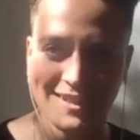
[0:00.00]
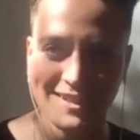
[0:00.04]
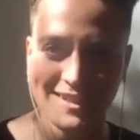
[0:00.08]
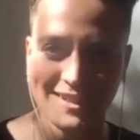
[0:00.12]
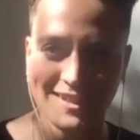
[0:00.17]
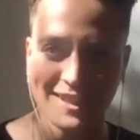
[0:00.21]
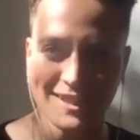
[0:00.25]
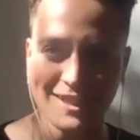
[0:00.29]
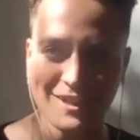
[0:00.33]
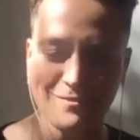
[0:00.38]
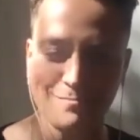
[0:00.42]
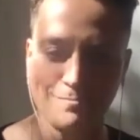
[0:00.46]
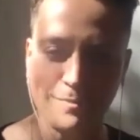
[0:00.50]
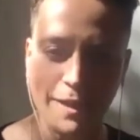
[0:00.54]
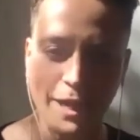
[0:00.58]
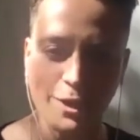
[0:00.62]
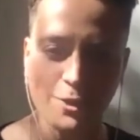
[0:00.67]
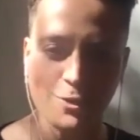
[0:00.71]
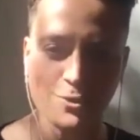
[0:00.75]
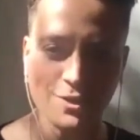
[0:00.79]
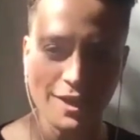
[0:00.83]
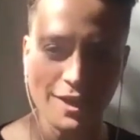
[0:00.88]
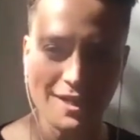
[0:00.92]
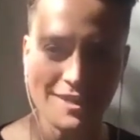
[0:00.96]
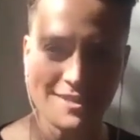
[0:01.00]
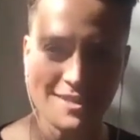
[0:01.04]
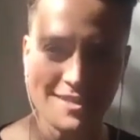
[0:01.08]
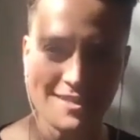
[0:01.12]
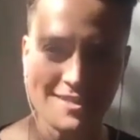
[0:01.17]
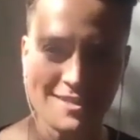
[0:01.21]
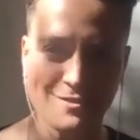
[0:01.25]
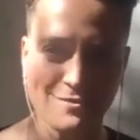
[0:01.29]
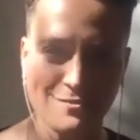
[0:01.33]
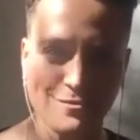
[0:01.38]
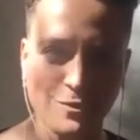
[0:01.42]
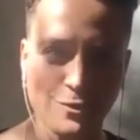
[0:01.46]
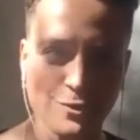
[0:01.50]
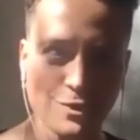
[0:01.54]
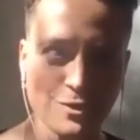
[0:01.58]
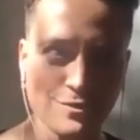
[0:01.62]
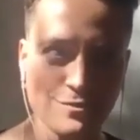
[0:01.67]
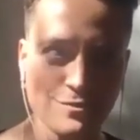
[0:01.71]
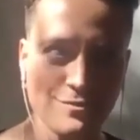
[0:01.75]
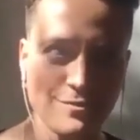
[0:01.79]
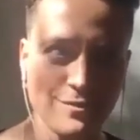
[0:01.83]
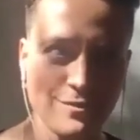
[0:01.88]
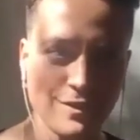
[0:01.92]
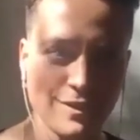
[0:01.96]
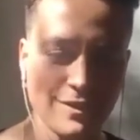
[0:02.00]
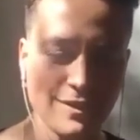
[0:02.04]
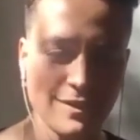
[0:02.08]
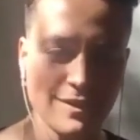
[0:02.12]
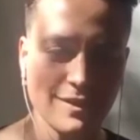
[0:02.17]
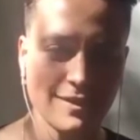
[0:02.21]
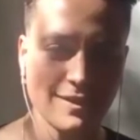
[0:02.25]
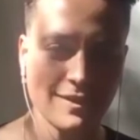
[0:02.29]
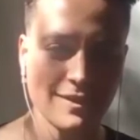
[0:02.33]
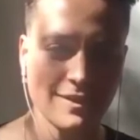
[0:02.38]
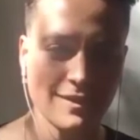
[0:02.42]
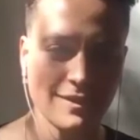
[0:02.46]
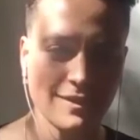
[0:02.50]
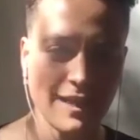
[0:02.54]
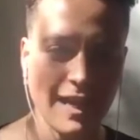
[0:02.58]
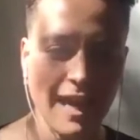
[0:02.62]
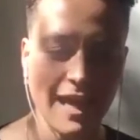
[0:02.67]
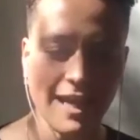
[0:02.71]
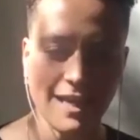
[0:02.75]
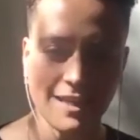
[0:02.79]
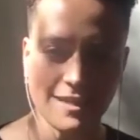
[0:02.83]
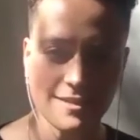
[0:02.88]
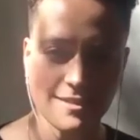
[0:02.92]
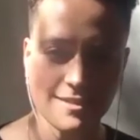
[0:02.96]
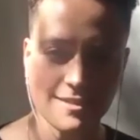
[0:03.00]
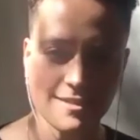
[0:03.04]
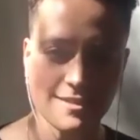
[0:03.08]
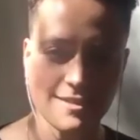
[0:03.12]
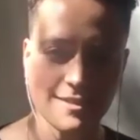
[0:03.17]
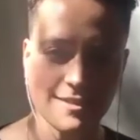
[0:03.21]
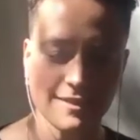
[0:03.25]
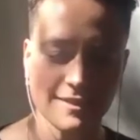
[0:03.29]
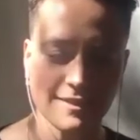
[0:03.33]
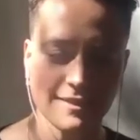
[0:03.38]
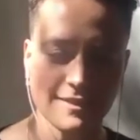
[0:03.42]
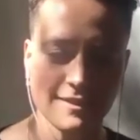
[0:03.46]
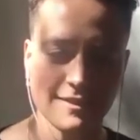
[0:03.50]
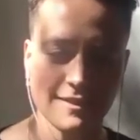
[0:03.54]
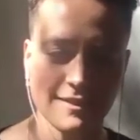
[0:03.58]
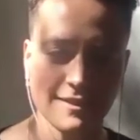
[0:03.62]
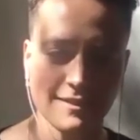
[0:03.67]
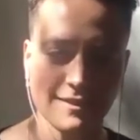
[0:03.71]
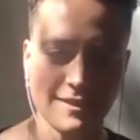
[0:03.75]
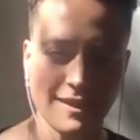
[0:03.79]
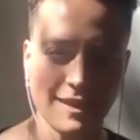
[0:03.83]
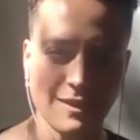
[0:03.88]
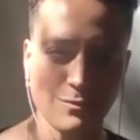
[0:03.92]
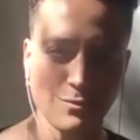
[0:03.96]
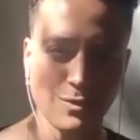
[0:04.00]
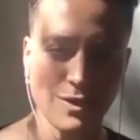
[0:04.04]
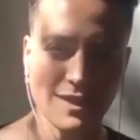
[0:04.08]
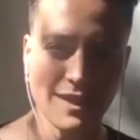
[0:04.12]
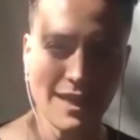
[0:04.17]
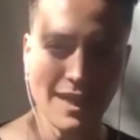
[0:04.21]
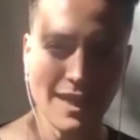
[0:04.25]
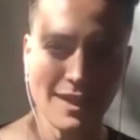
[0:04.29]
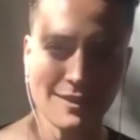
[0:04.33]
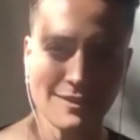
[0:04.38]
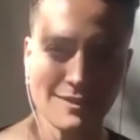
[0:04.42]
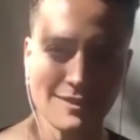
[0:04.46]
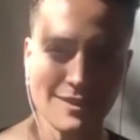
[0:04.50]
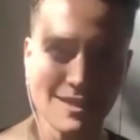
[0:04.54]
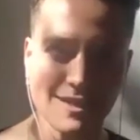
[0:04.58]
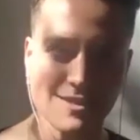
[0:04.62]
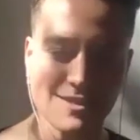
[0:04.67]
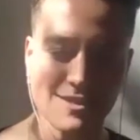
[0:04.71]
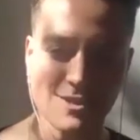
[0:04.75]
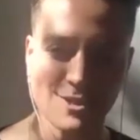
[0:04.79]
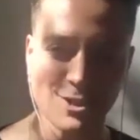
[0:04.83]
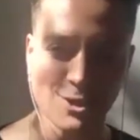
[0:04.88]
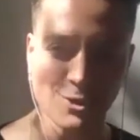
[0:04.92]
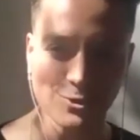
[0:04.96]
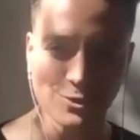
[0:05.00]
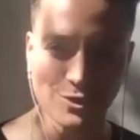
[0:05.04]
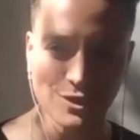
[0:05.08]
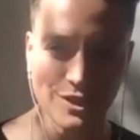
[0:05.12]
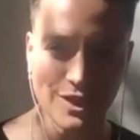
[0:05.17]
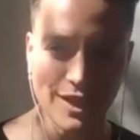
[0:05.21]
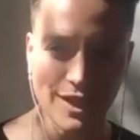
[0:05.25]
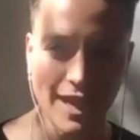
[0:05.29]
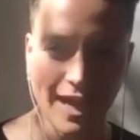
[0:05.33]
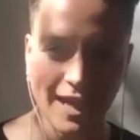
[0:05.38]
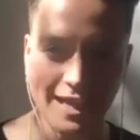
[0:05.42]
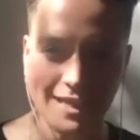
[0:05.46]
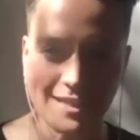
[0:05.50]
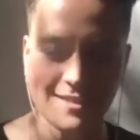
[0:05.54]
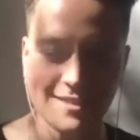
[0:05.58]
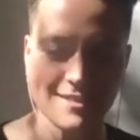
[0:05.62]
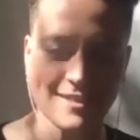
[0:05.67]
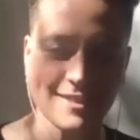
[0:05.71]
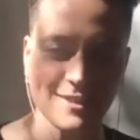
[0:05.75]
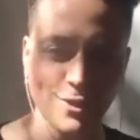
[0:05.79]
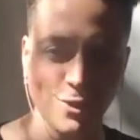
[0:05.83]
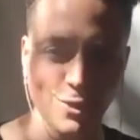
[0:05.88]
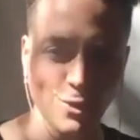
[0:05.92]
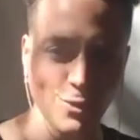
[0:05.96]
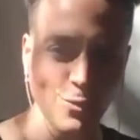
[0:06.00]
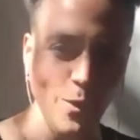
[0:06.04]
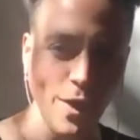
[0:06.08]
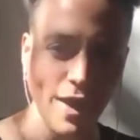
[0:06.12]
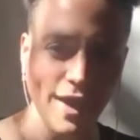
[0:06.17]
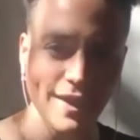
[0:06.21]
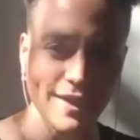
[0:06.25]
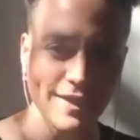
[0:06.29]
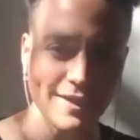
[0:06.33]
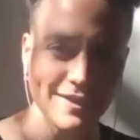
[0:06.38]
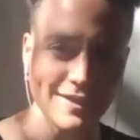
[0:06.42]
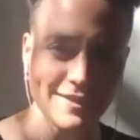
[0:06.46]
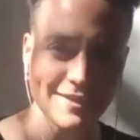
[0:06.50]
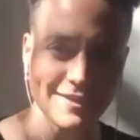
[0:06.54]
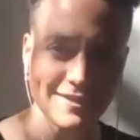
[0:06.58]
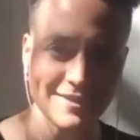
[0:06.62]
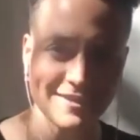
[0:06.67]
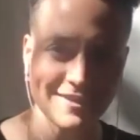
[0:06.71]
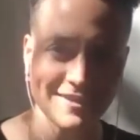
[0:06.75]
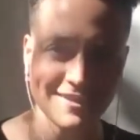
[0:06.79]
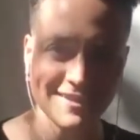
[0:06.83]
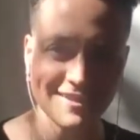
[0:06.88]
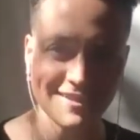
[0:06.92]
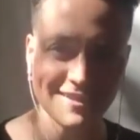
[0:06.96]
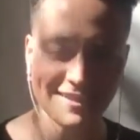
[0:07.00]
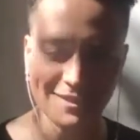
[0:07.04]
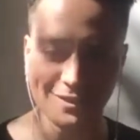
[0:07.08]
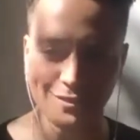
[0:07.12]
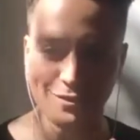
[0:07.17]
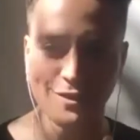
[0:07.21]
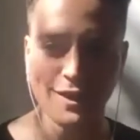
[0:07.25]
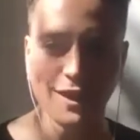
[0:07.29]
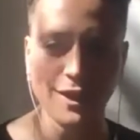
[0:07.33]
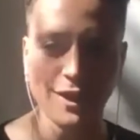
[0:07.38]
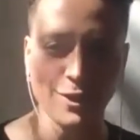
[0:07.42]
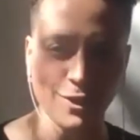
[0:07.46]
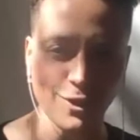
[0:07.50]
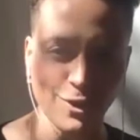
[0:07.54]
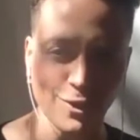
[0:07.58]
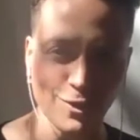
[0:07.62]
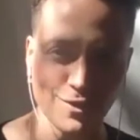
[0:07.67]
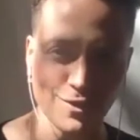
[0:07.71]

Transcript: Like if paradise isn't full of haste, then we can't necessarily hasten our way there.